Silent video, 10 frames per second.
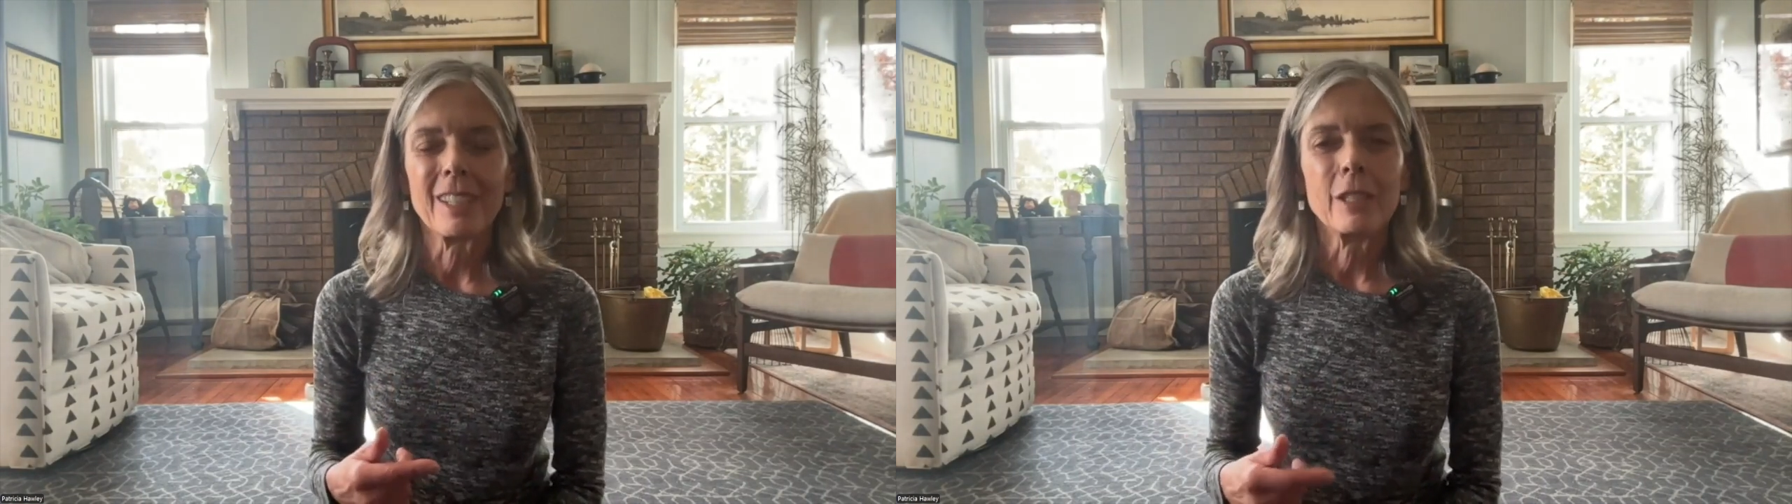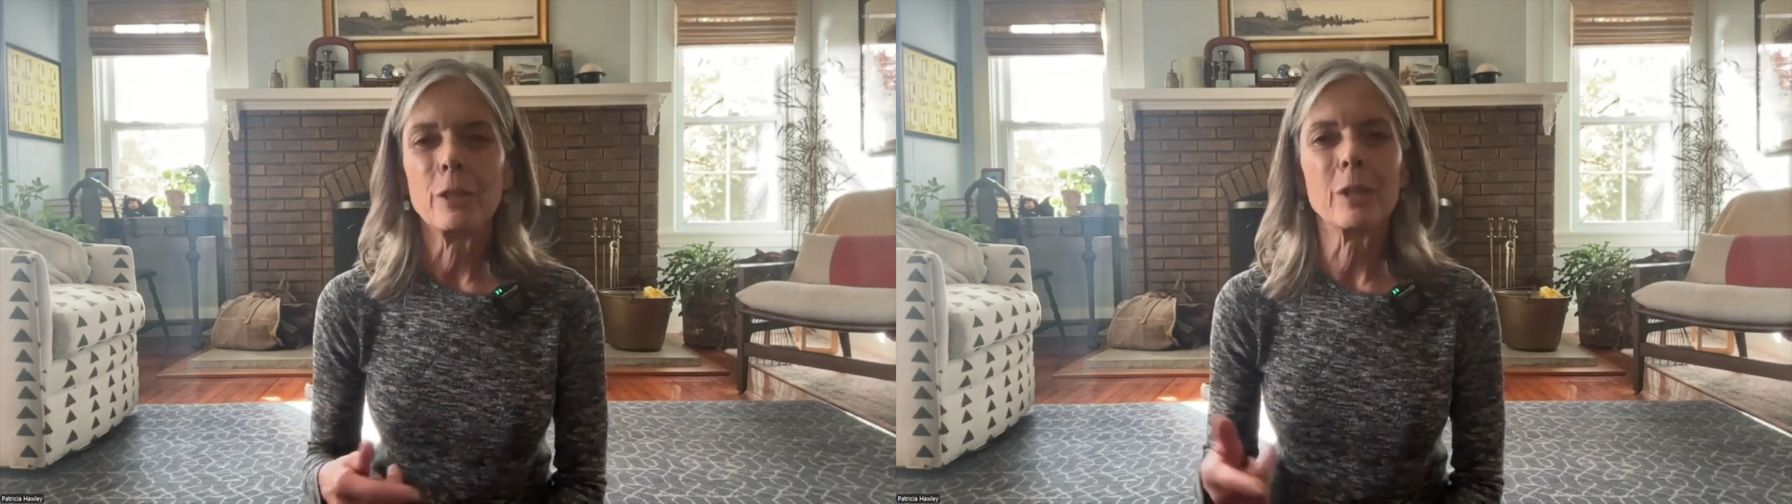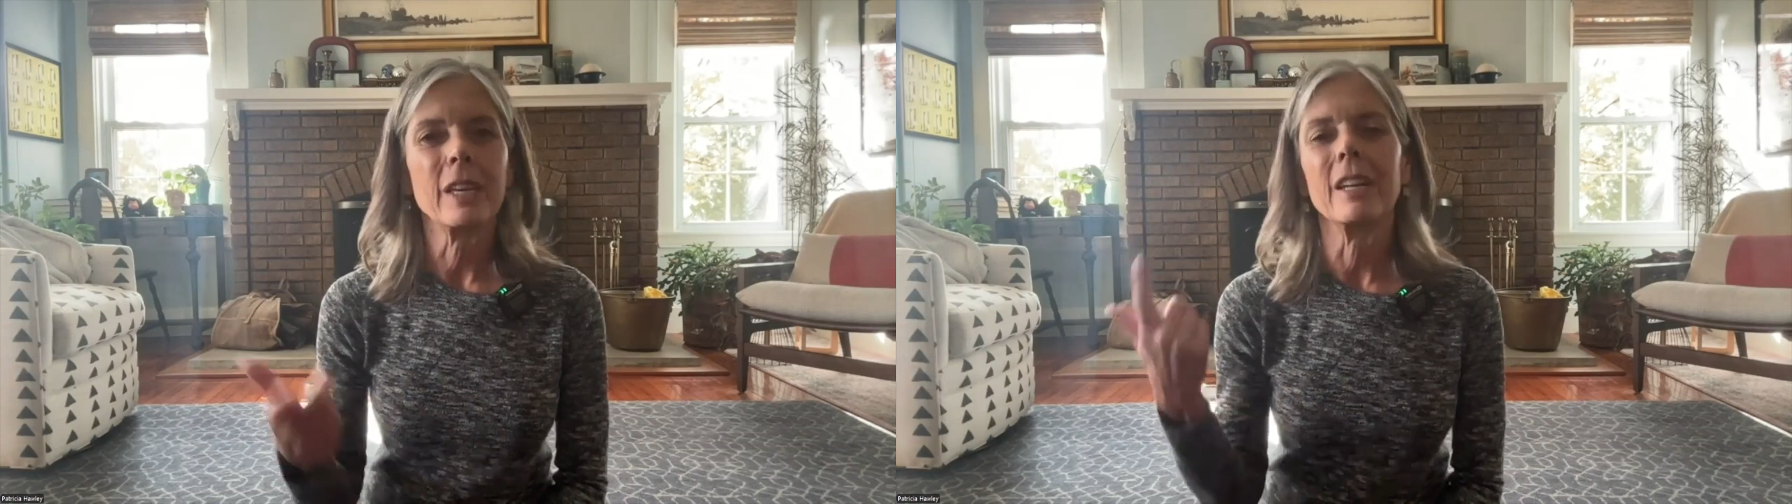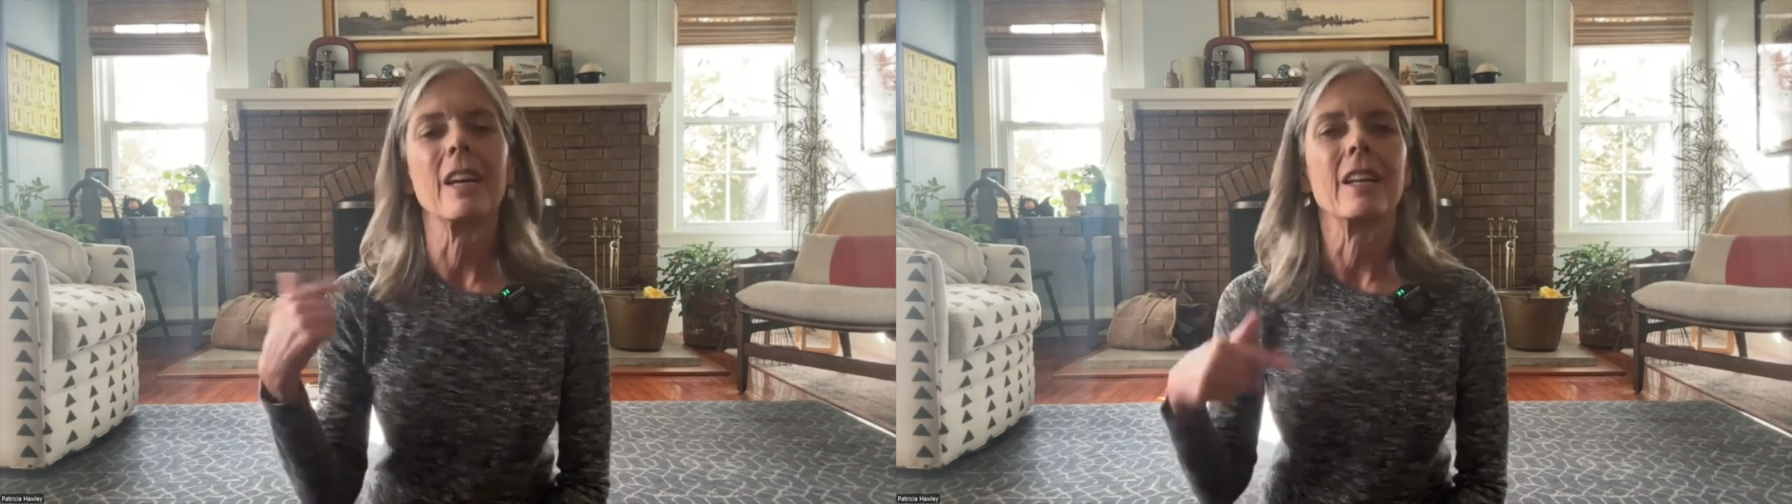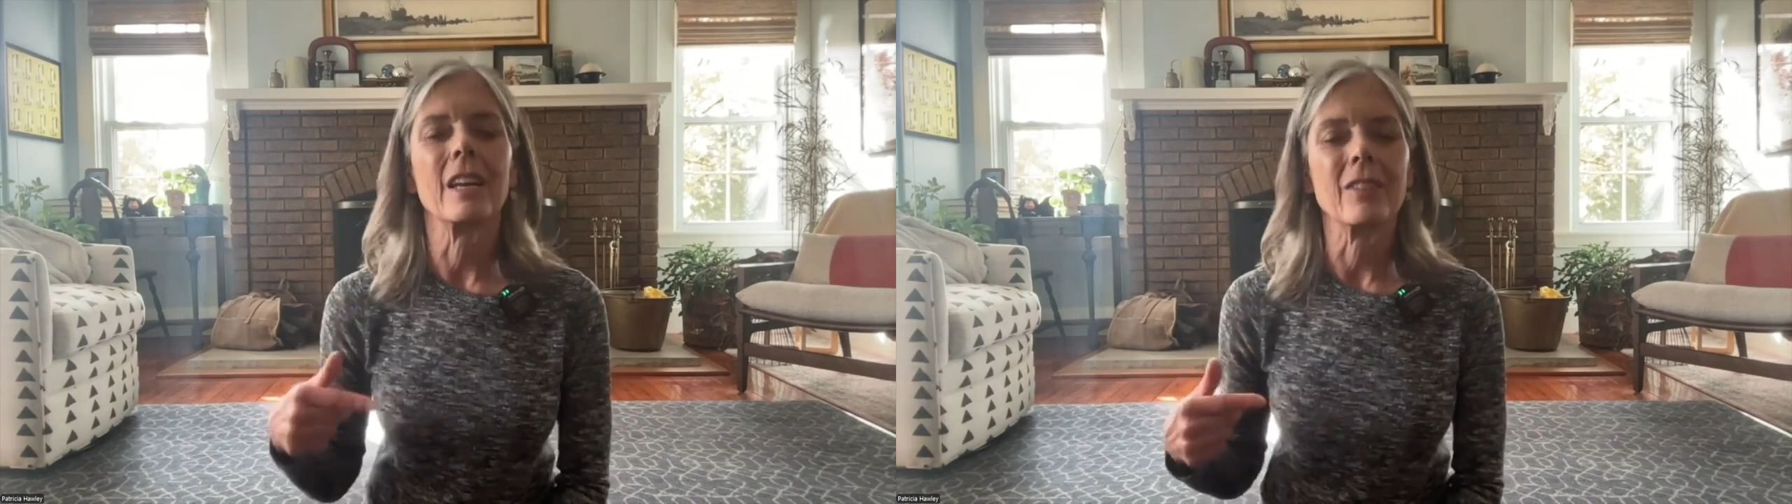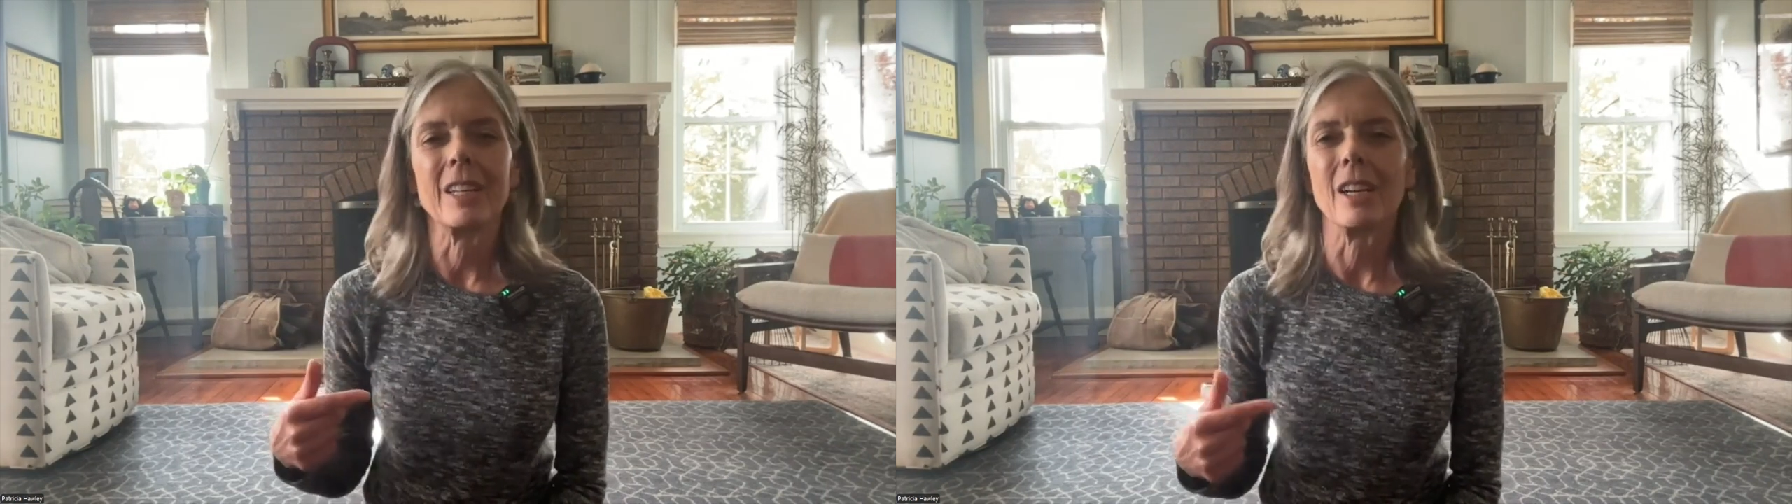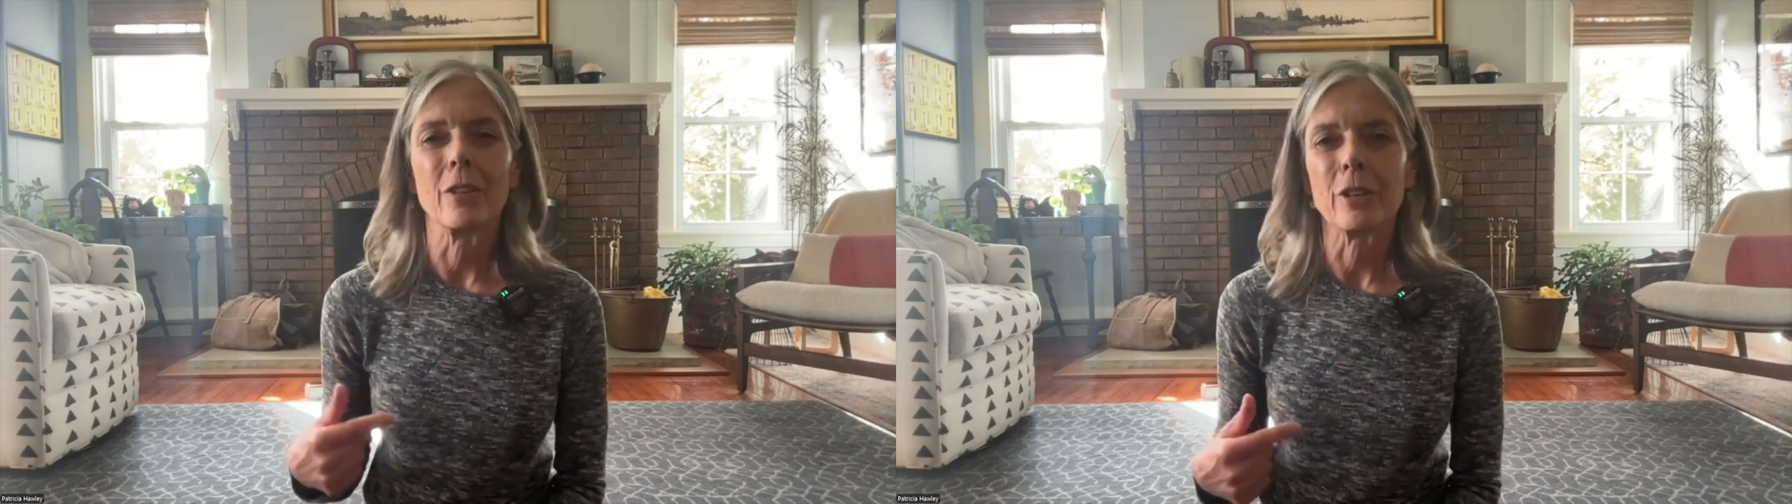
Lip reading: you cannot have any other